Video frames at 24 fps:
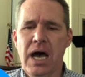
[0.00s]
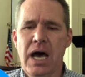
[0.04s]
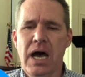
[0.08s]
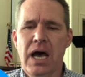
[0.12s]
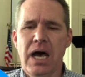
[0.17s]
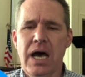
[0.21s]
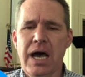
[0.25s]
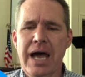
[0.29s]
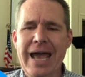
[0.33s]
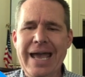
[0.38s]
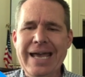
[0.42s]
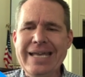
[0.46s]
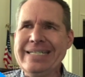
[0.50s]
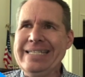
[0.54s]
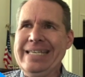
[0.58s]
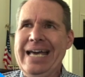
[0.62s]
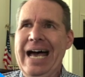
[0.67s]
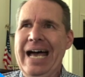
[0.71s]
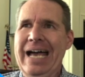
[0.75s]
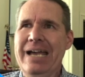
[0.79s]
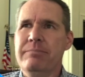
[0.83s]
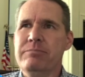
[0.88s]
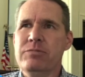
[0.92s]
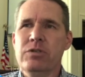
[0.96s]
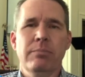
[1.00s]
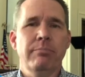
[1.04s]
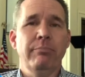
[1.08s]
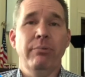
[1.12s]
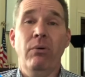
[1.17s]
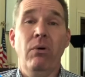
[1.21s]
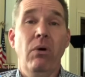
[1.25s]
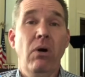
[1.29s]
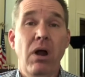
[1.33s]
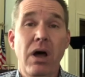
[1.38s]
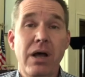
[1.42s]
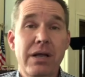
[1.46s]
had time to
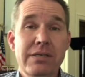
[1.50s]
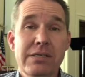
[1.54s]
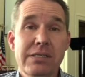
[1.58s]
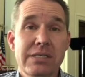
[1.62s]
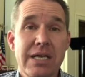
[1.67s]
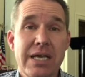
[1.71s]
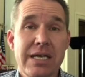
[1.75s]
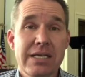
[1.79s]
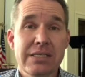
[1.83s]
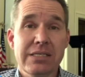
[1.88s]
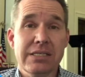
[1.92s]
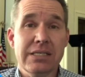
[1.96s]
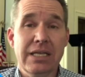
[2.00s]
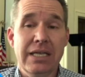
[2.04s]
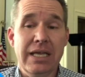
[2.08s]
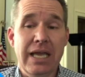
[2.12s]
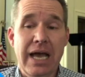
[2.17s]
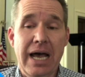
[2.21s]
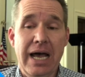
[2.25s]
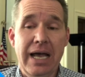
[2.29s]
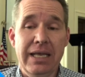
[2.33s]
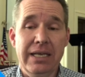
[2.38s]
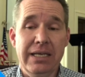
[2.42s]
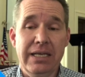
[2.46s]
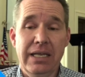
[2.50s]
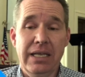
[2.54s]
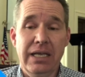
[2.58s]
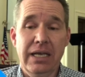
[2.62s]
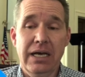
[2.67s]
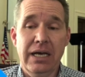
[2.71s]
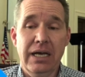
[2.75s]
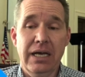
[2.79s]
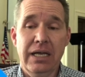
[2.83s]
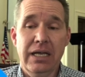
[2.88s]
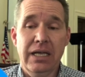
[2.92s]
process the idea,